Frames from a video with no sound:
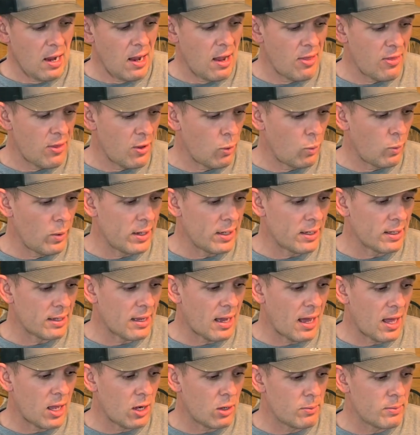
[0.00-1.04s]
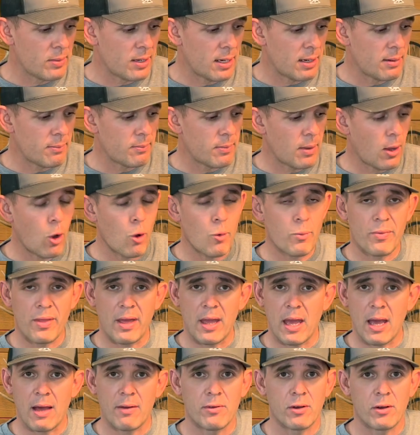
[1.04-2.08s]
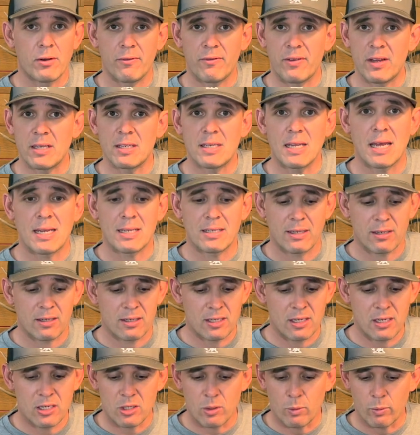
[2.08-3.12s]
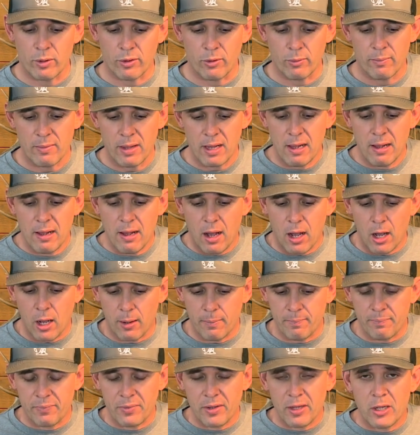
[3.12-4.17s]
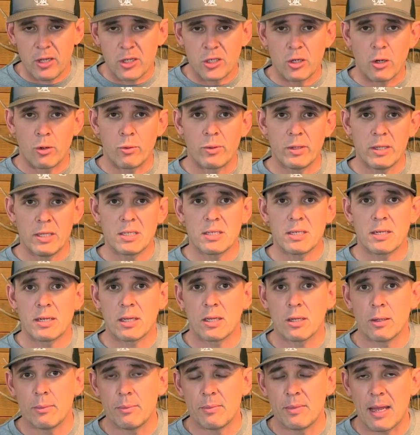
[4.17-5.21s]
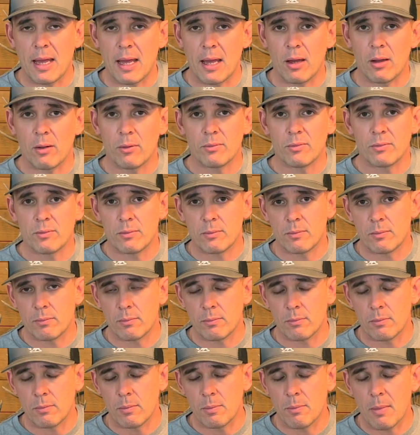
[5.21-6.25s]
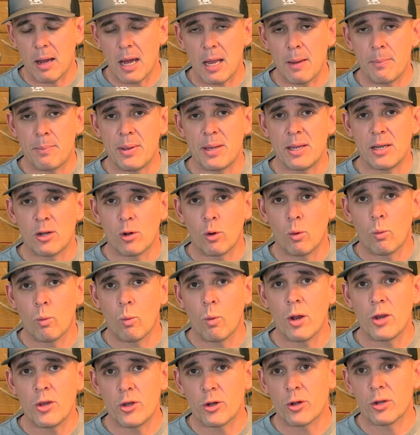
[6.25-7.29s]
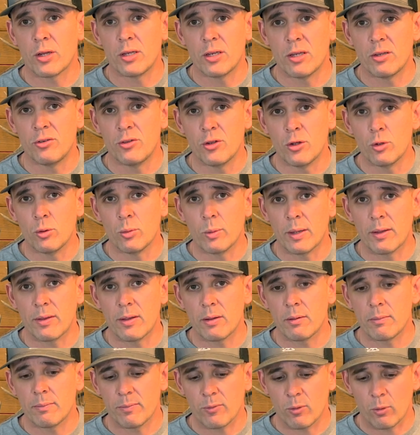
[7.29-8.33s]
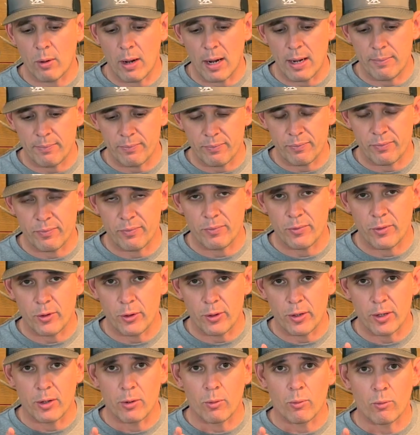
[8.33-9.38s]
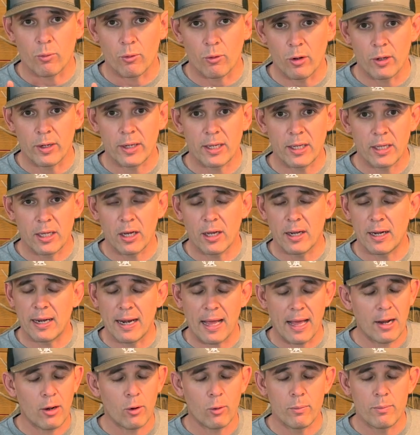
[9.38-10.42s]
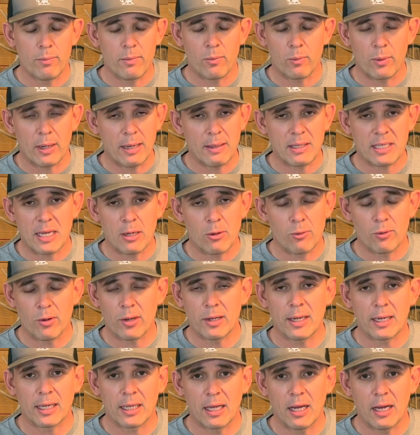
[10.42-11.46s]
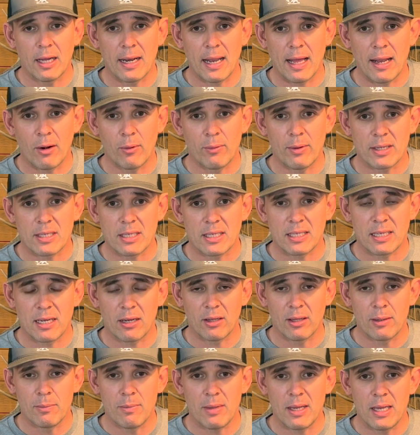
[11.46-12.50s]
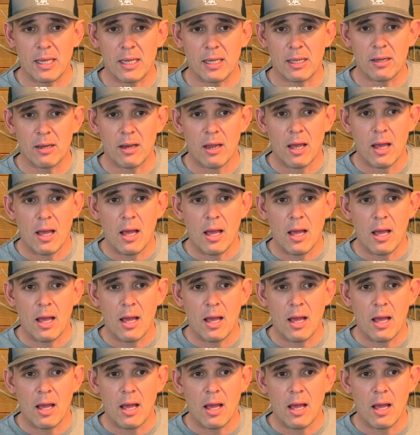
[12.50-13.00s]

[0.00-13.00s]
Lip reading: and they went and got them, and I hope they have a fantastic season with them. So it really is going to come down, in my opinion, on what you're going to do with it, right? You're going to run and gun. And when I say run and gun, I don't necessarily mean